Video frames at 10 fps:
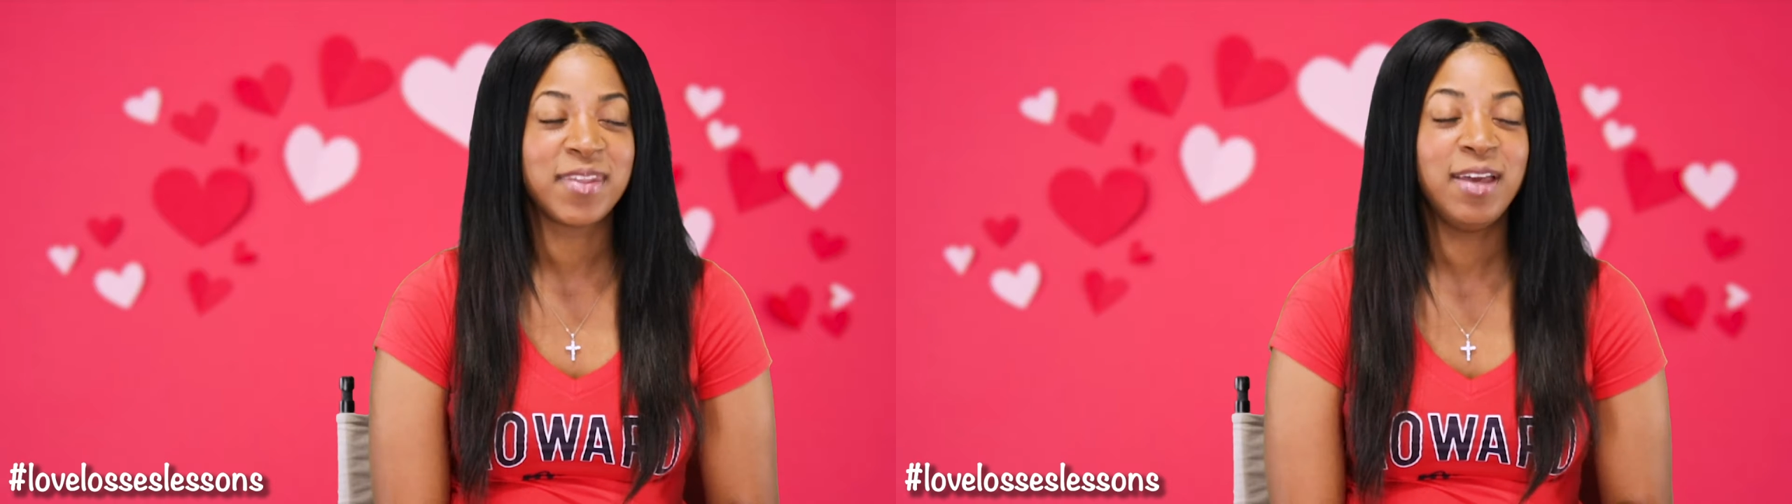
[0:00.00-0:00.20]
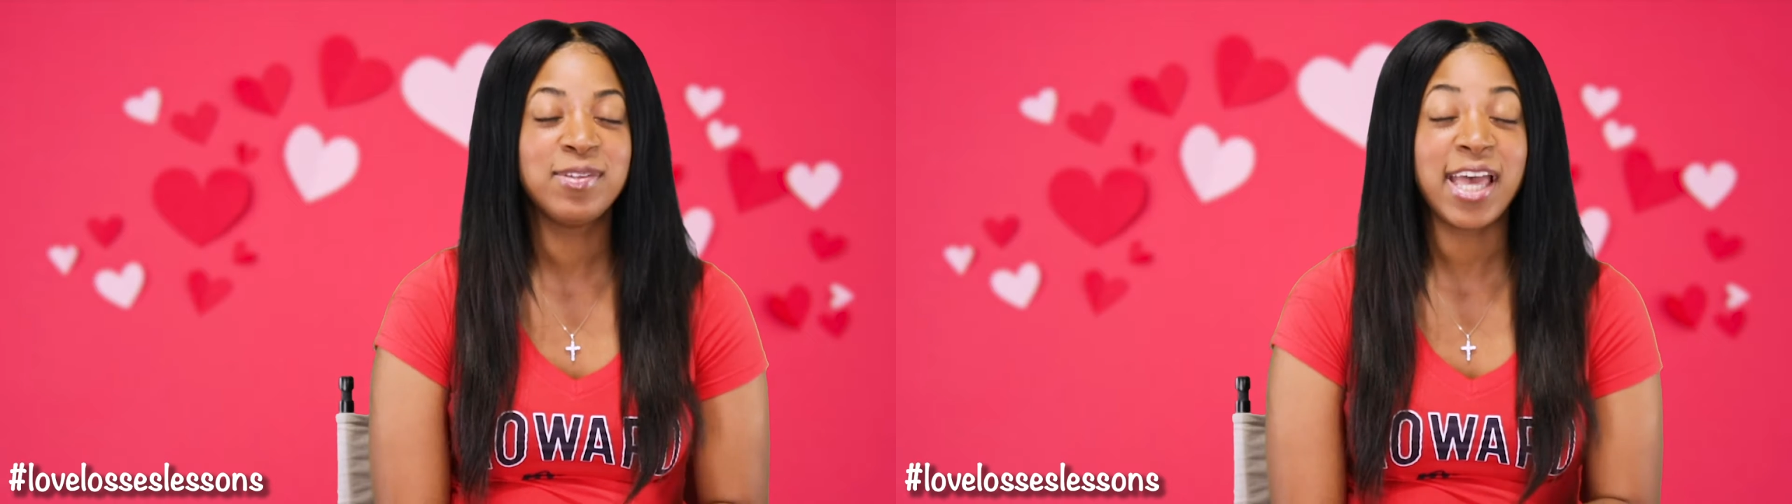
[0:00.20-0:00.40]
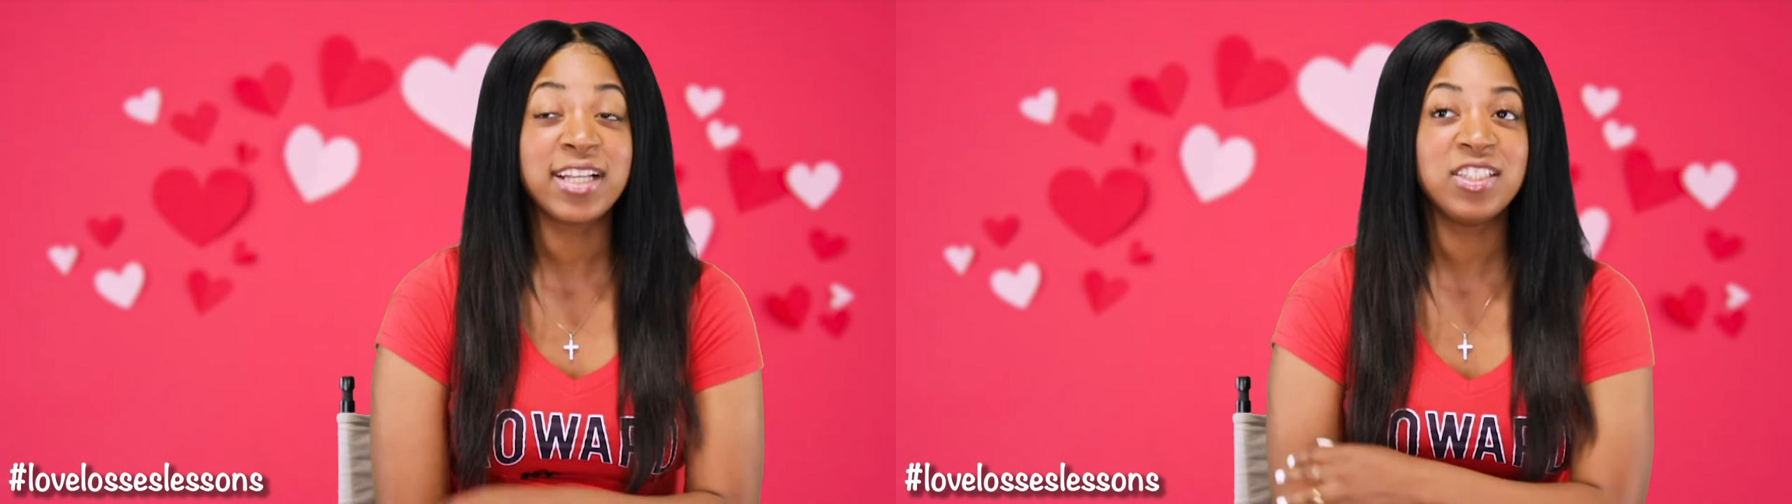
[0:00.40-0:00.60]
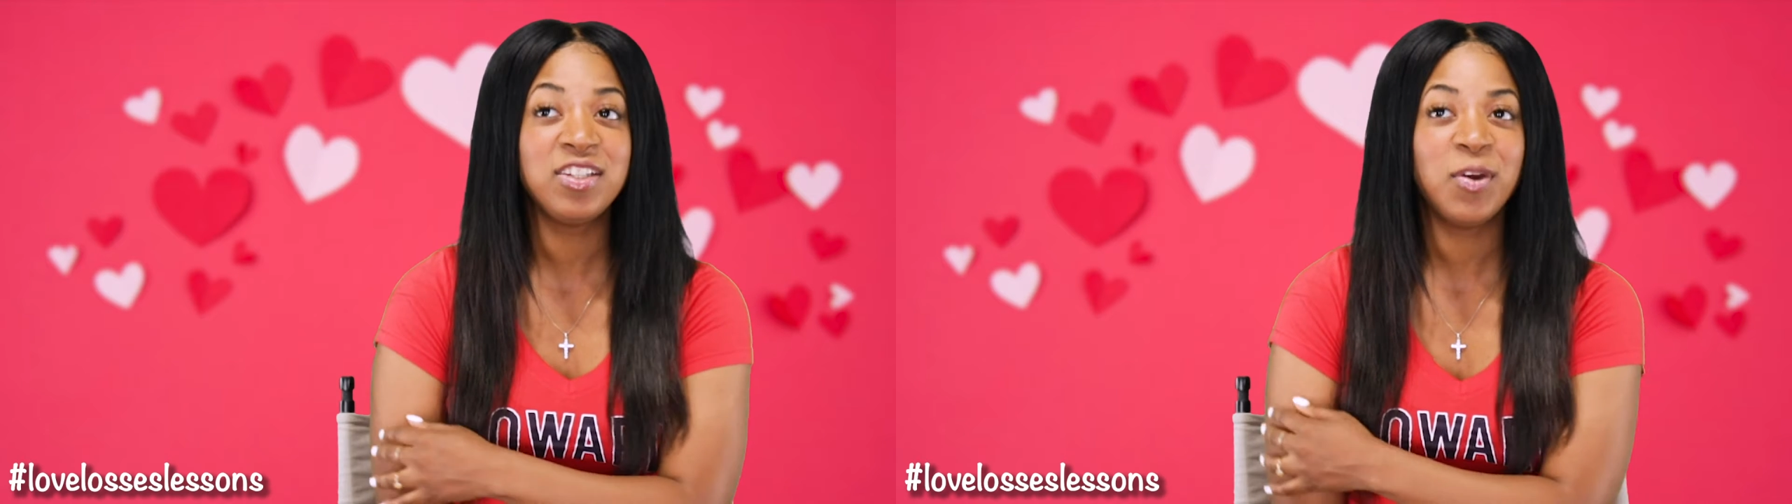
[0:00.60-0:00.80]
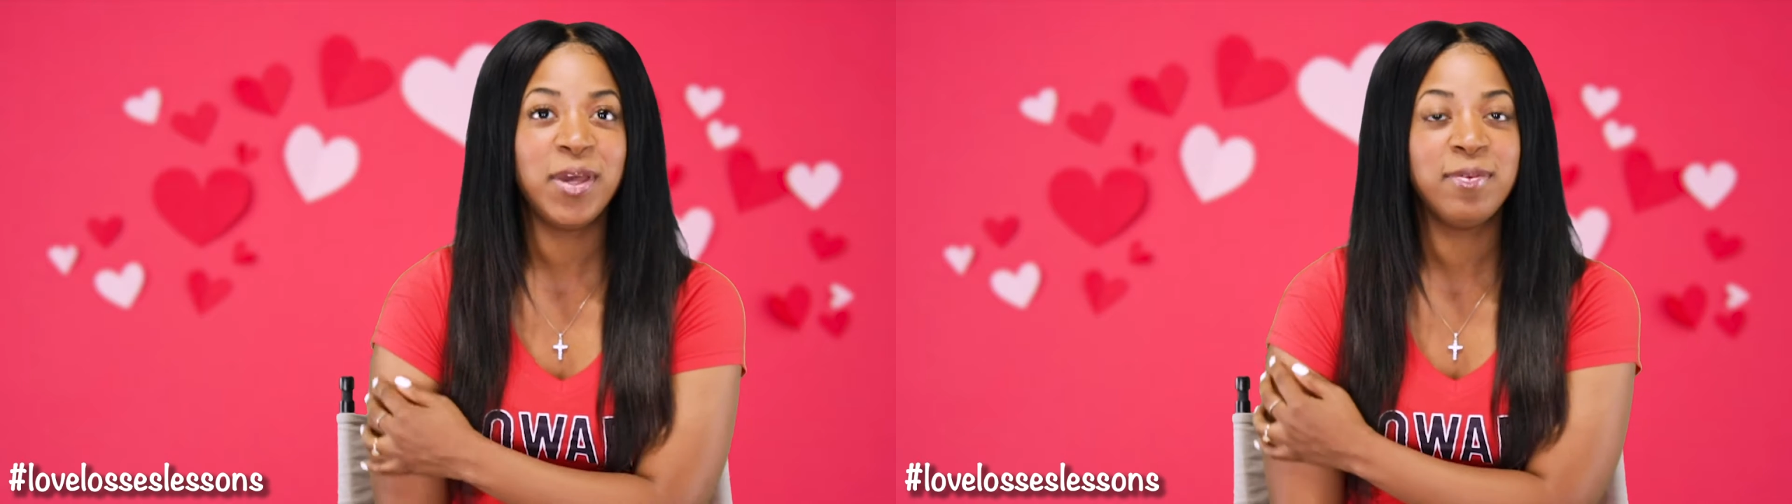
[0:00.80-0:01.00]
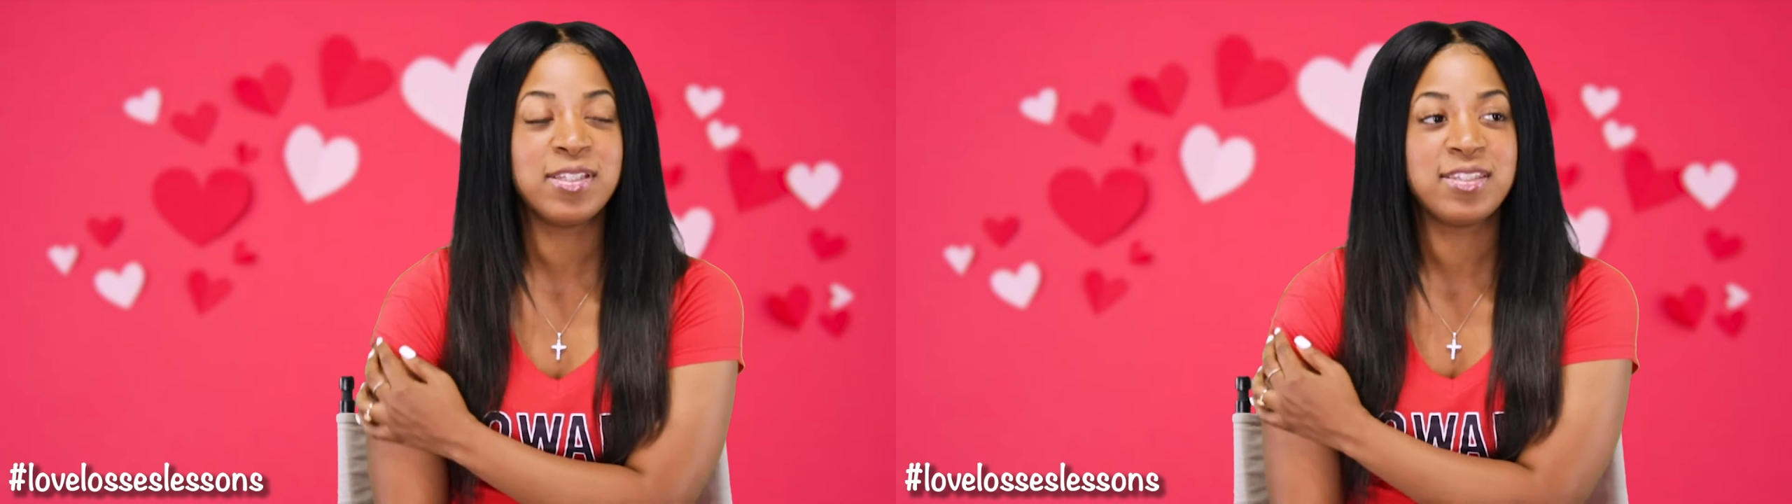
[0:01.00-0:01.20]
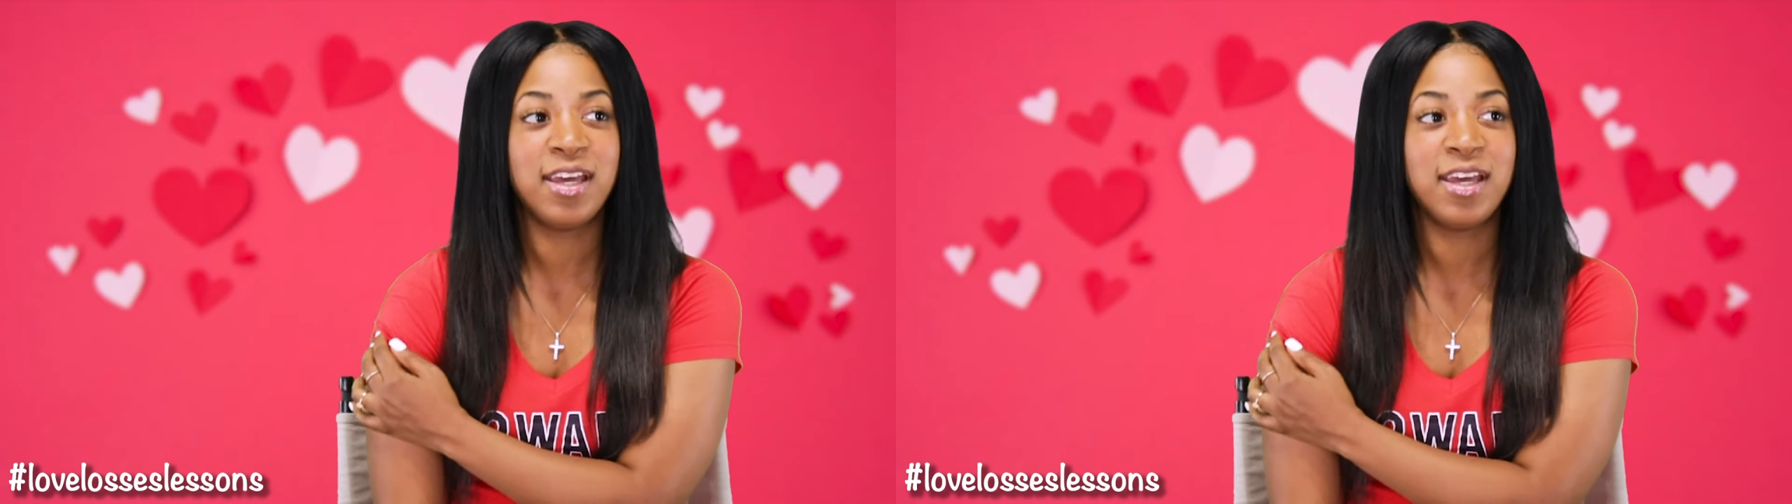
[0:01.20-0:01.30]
It was actually, it was